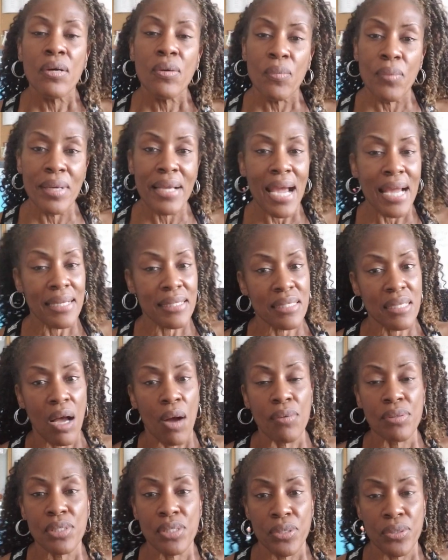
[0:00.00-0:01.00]
We got to
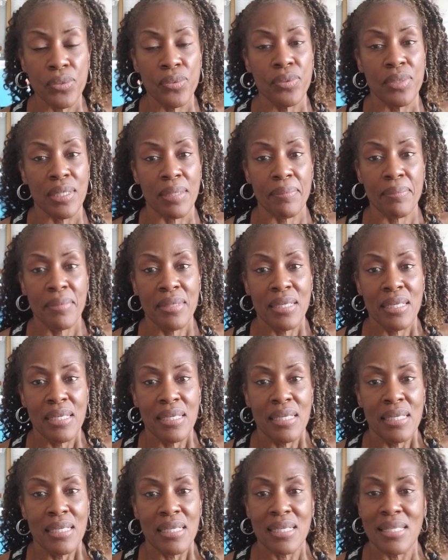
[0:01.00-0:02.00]
talk to them,
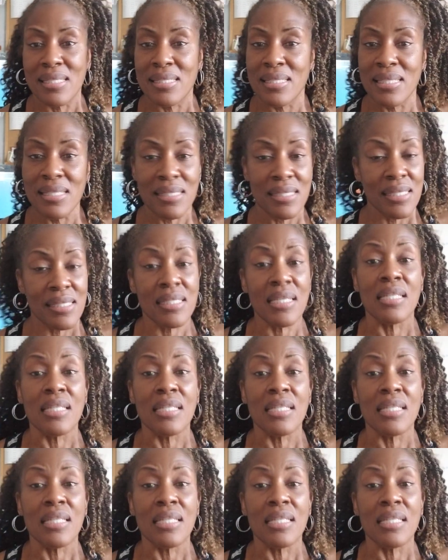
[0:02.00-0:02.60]
because this is a